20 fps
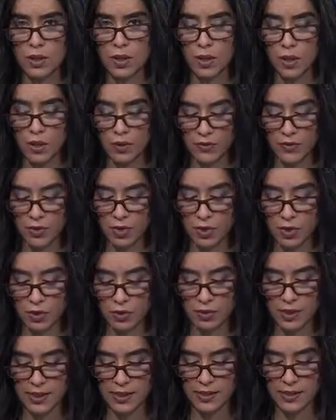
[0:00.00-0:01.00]
of the
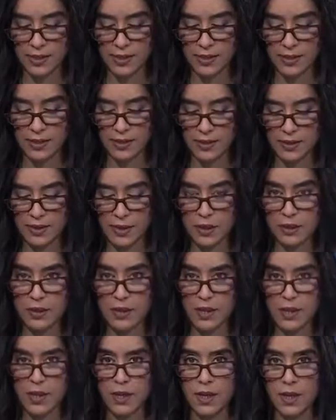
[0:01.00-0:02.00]
U.S. in
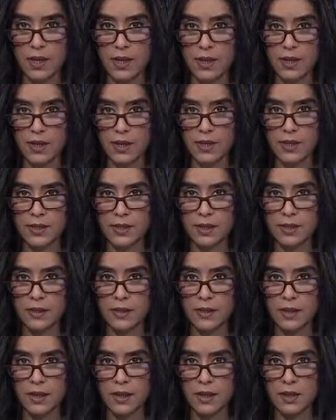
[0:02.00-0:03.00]
Syria, I'd like
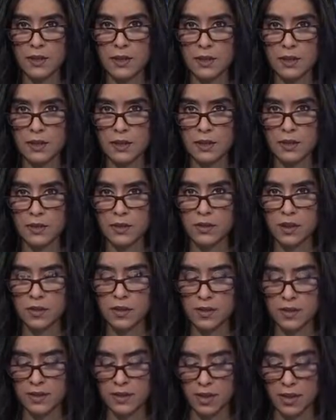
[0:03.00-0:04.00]
to ask
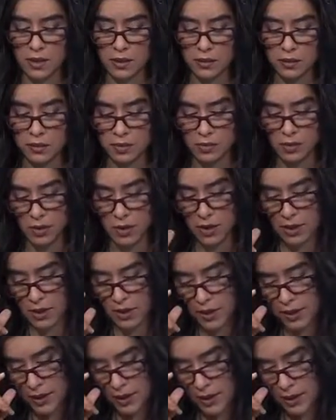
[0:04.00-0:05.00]
Dr. Sahloul
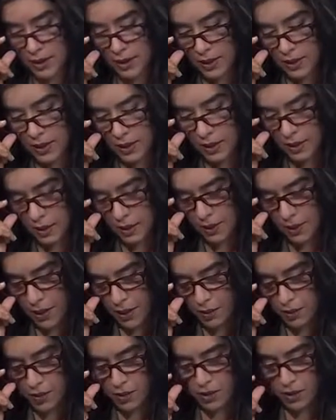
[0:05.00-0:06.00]

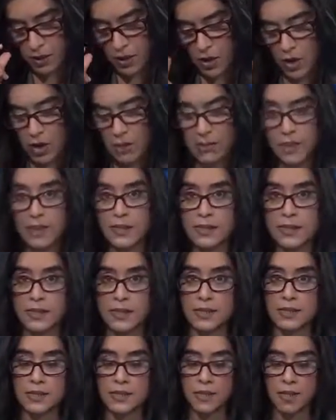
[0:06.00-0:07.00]
about comments
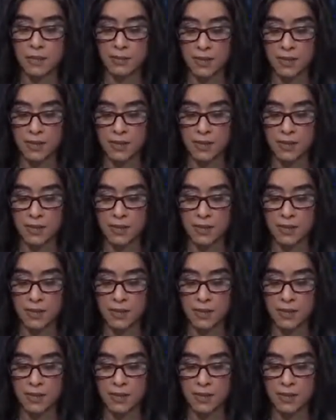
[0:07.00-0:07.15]
that some